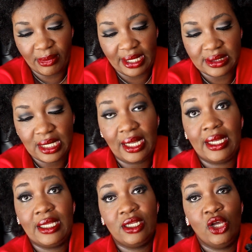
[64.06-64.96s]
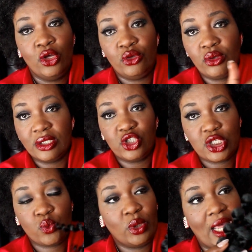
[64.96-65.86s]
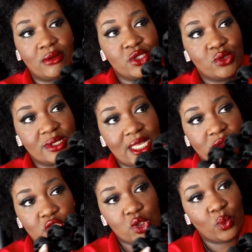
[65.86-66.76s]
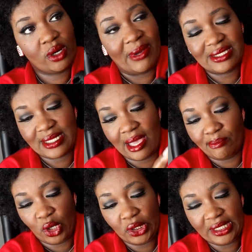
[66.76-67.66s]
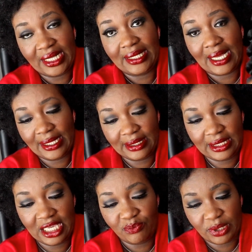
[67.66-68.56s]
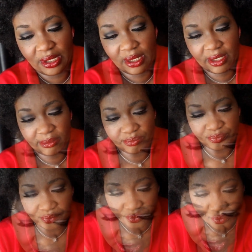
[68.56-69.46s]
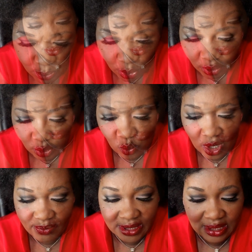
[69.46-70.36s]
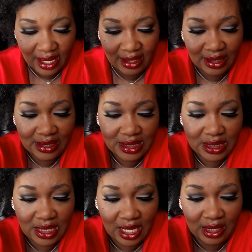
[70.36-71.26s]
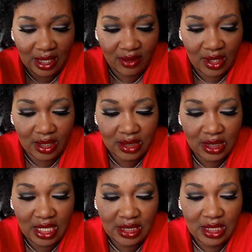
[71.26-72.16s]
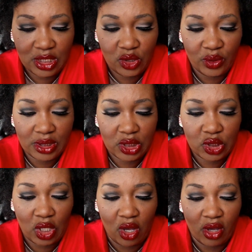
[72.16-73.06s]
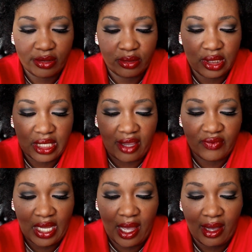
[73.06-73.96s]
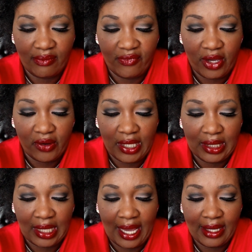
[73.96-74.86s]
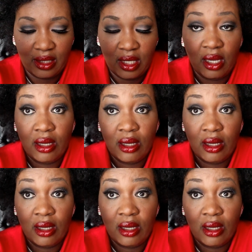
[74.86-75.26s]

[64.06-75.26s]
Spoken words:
maintain. You can just, what I'll do is I'll just wear my satin bonnet at night and keep it up. As per the website, it's stating that it's easy to install, save time, very light,